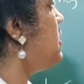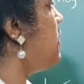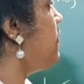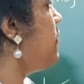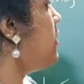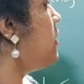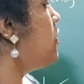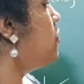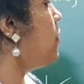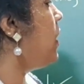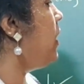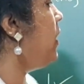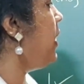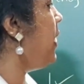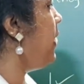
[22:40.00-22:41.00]
7 is
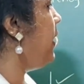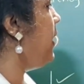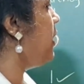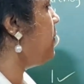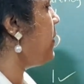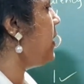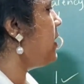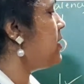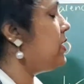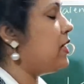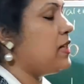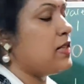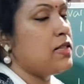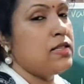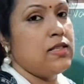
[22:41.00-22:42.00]
1 and 8 minus
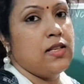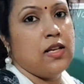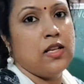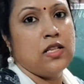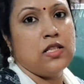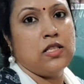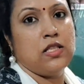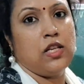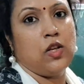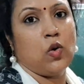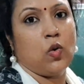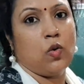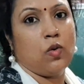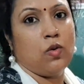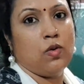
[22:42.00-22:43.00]
8 is
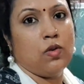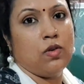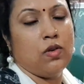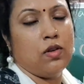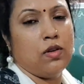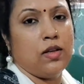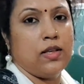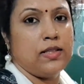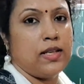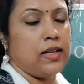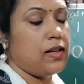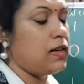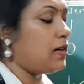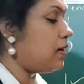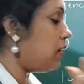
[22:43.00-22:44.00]
0. Is that
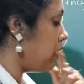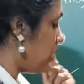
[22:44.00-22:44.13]
clear?